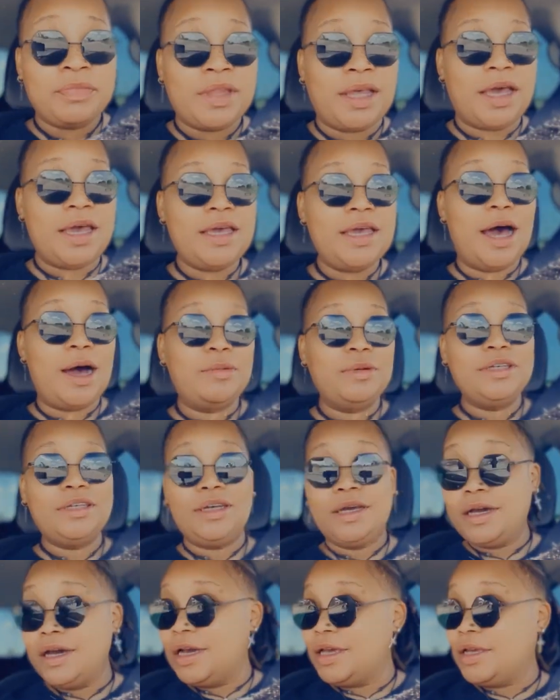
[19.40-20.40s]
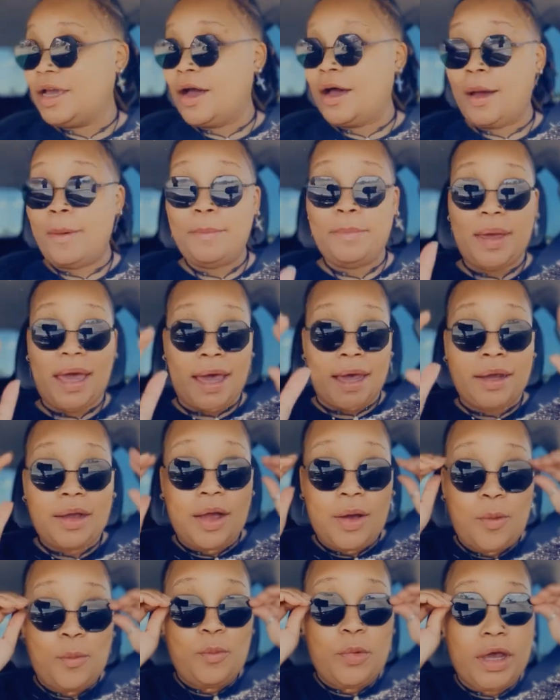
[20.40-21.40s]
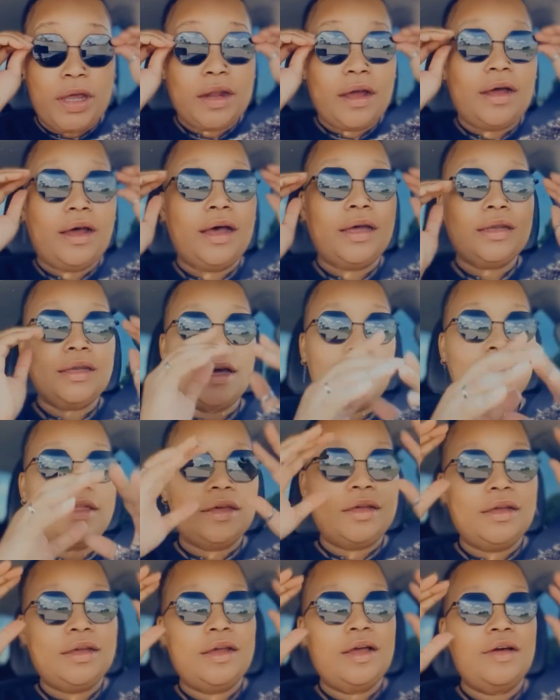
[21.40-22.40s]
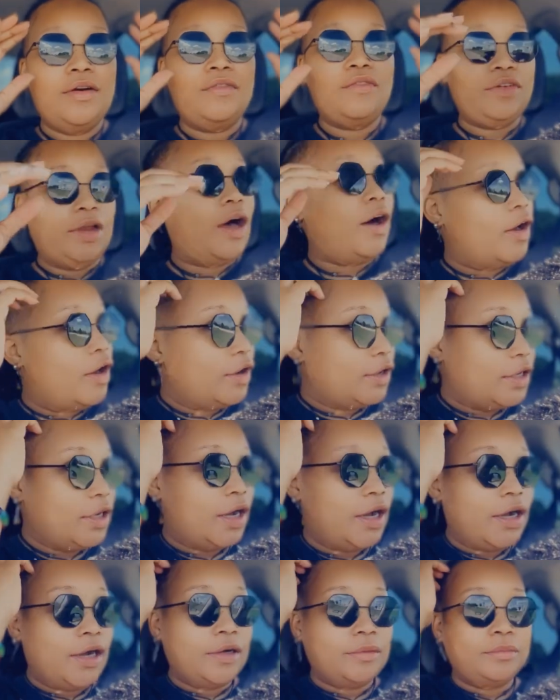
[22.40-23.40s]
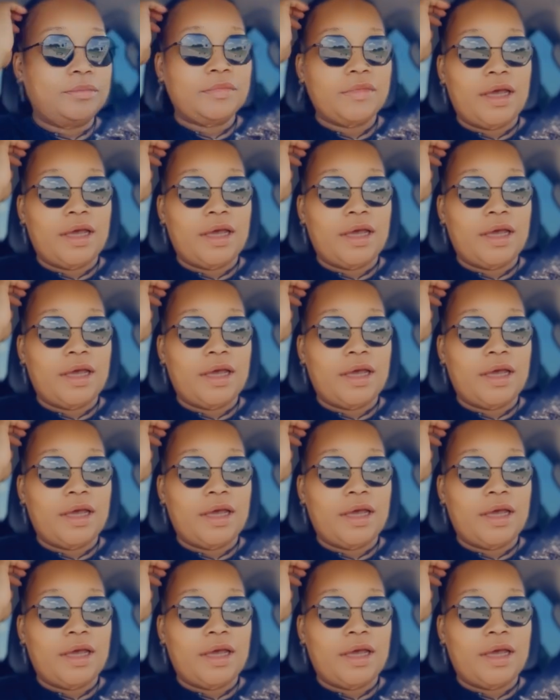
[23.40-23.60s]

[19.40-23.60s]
Hey y'all, what's good? Y'all, I'm back with another vlog, y'all.